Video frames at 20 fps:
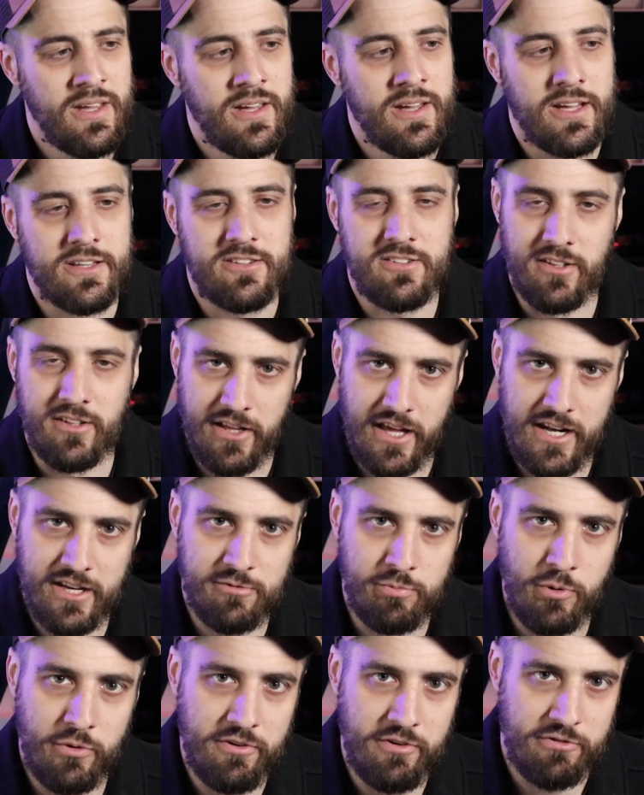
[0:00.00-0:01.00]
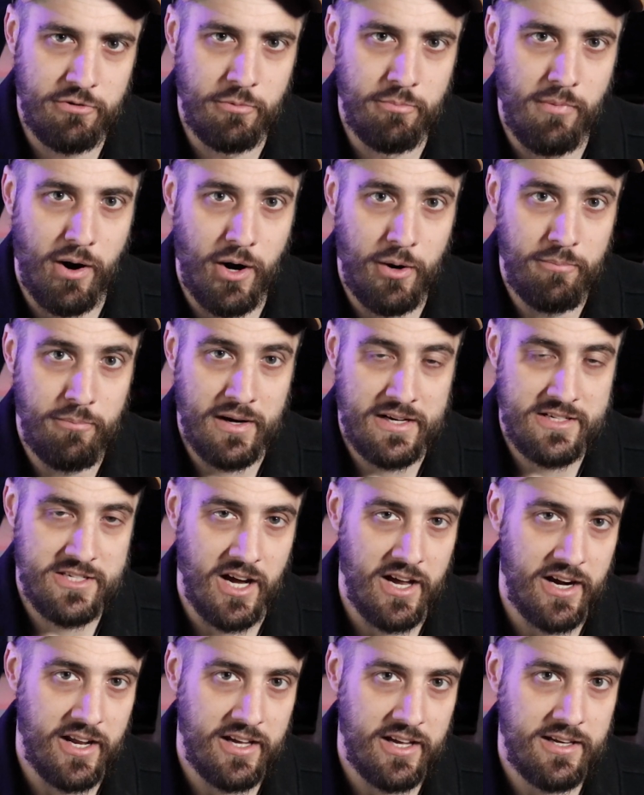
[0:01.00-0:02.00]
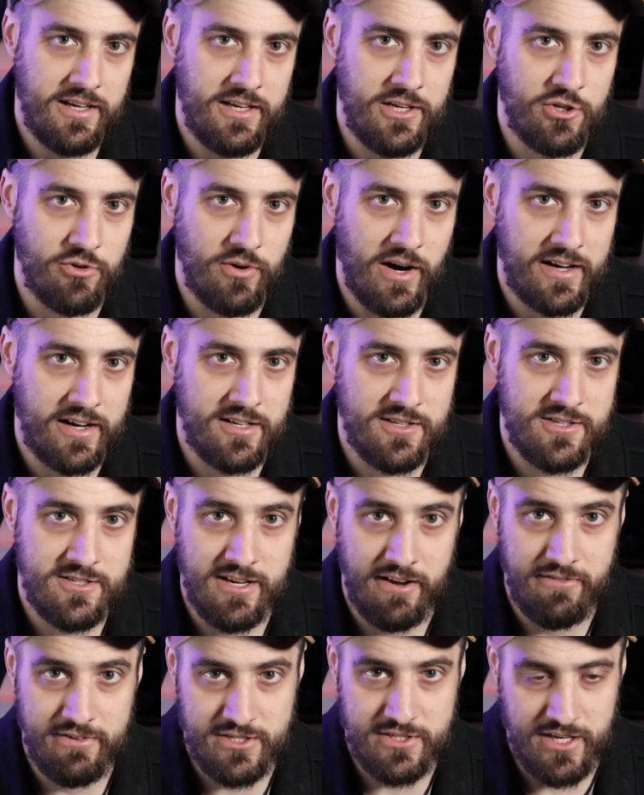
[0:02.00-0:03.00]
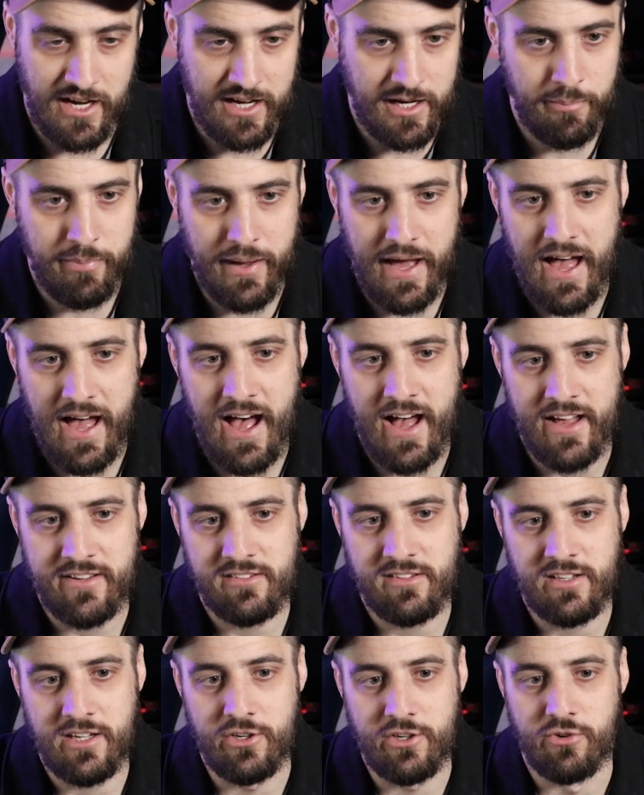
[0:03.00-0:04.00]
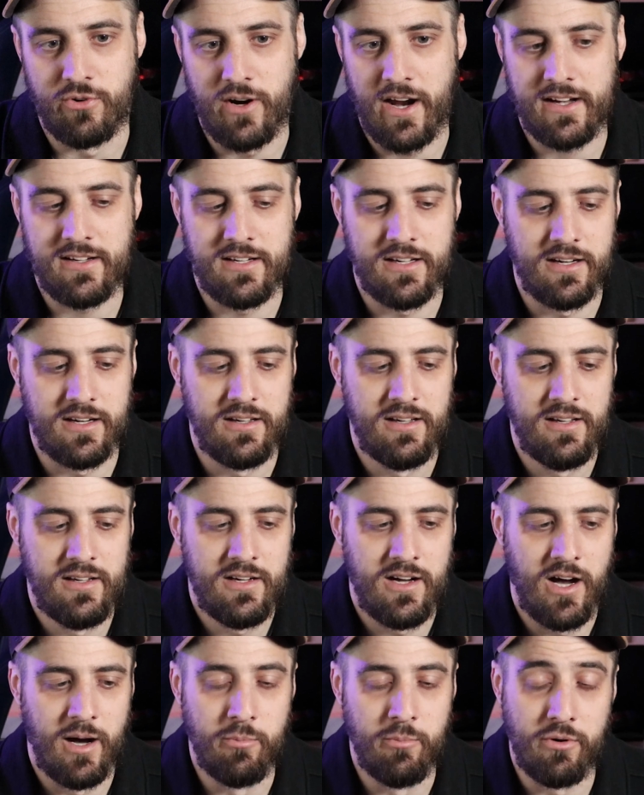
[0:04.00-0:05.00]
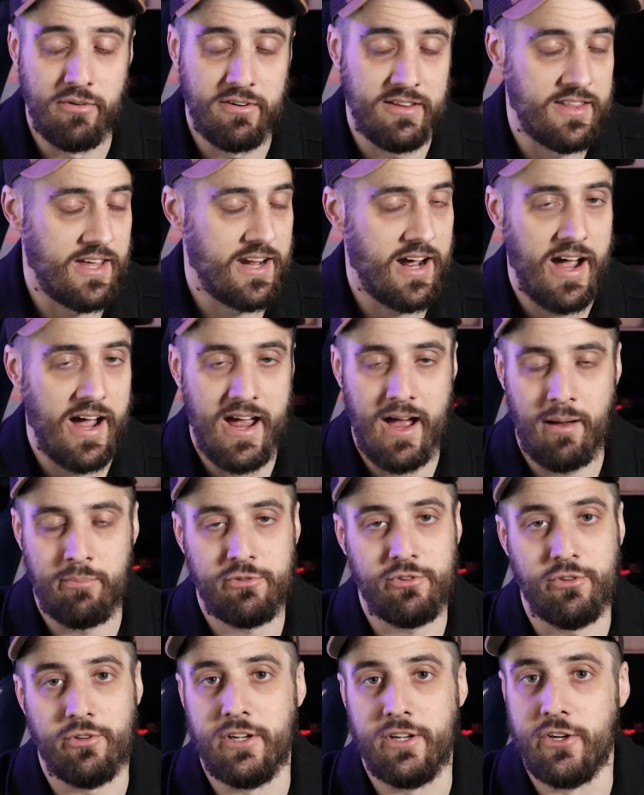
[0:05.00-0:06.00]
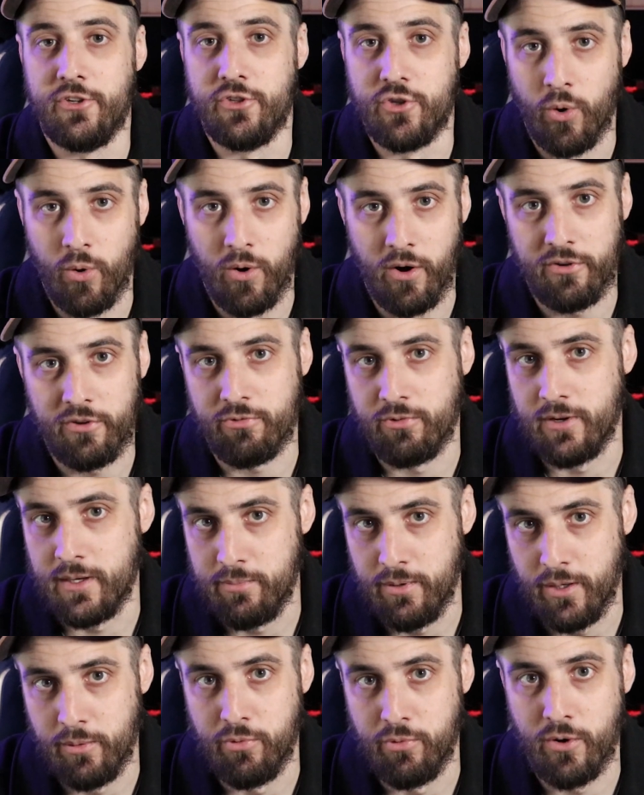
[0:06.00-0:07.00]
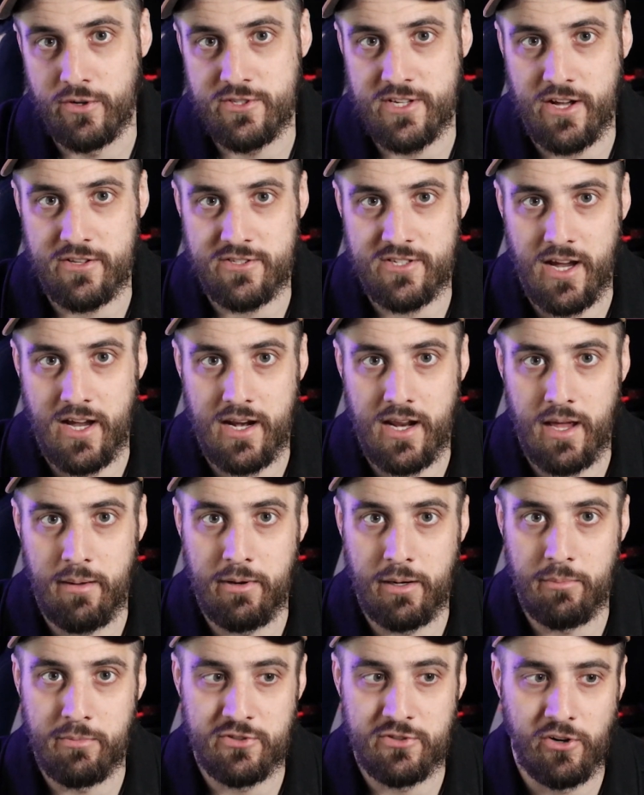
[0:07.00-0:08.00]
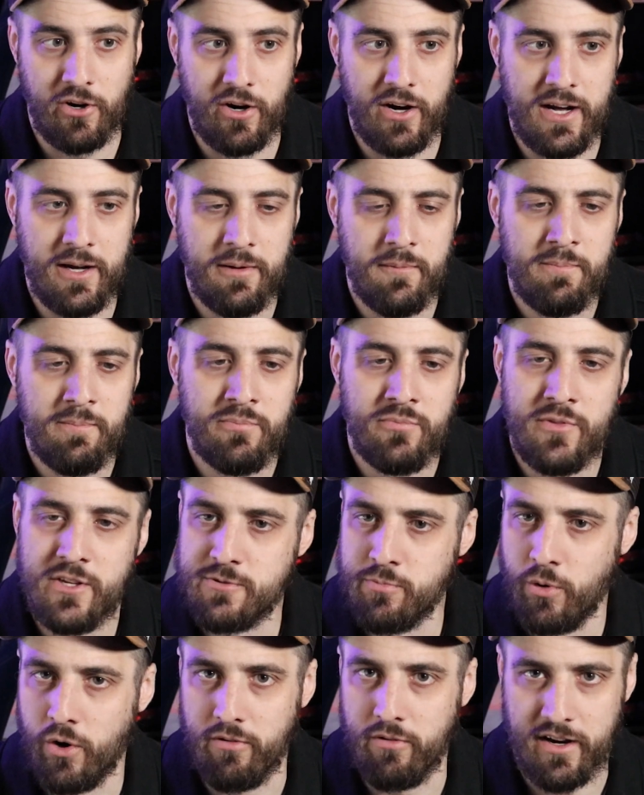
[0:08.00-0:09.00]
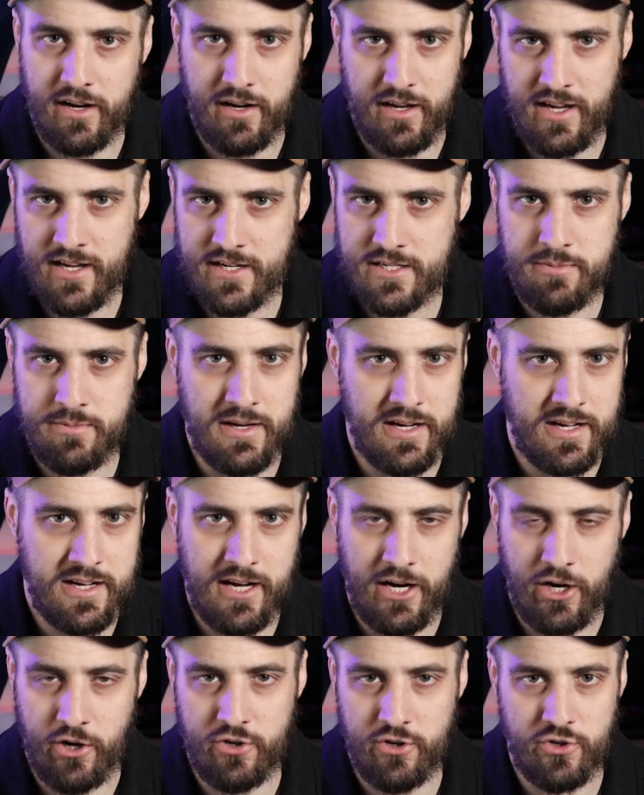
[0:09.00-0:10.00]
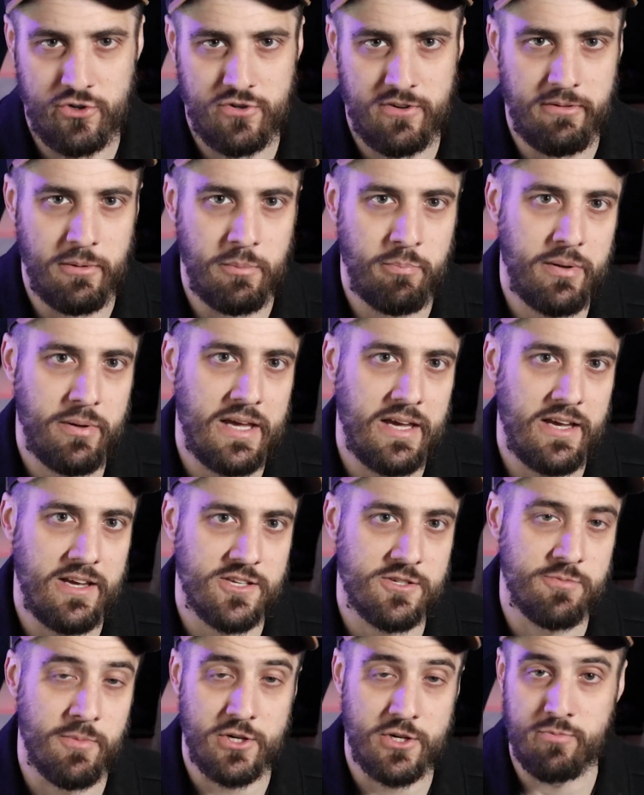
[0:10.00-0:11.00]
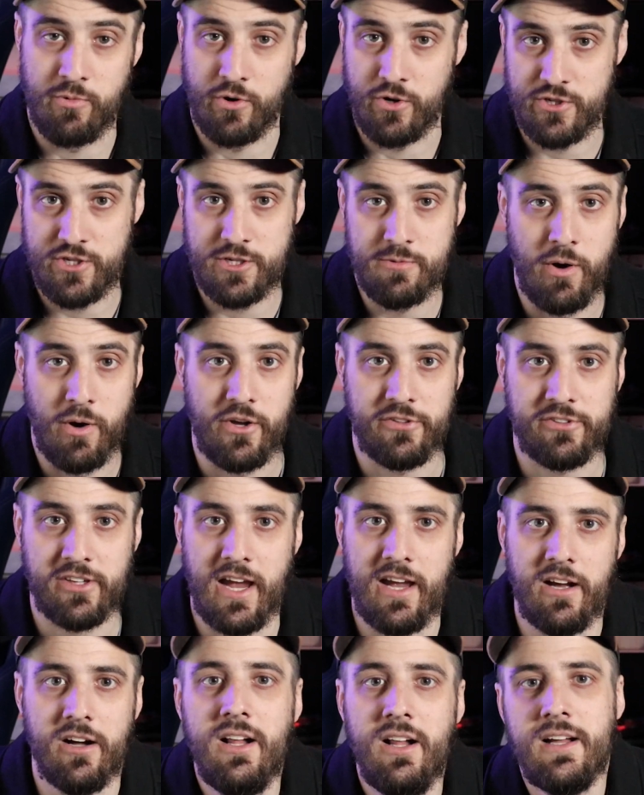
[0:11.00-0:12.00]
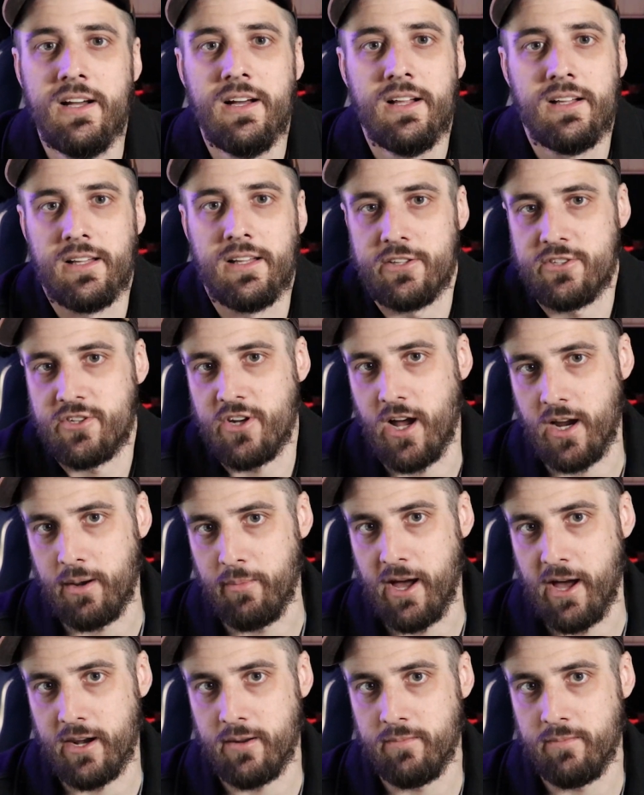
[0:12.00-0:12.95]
It's the latest movie from Martin McDonagh. He directed Seven Psychopaths. He directed a movie that I absolutely adore, Three Billboards Outside of Ebbing, Missouri. This is more of an intimate, character-driven piece, much more small scale. Let's talk about it.